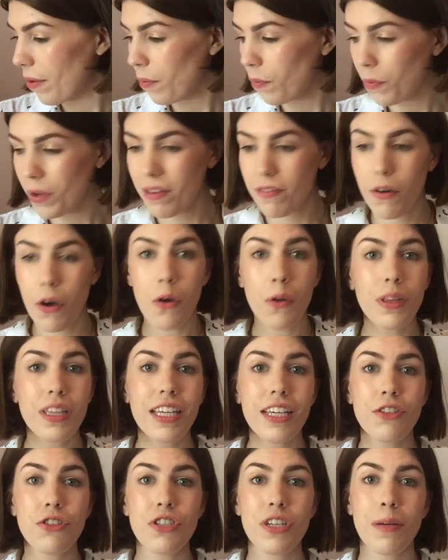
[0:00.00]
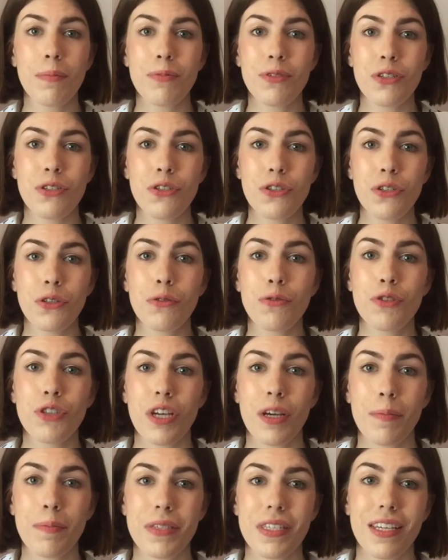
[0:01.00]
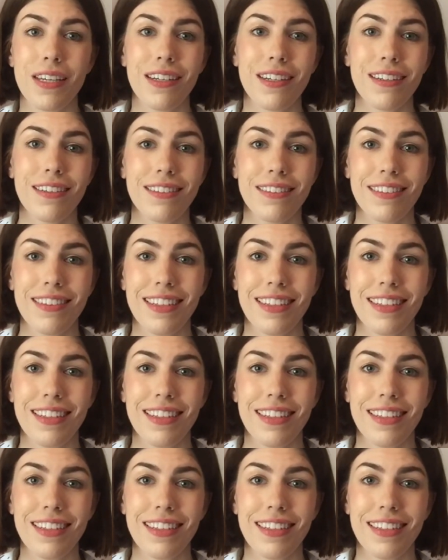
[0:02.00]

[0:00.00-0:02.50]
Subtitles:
We've only shipped 2 ships here.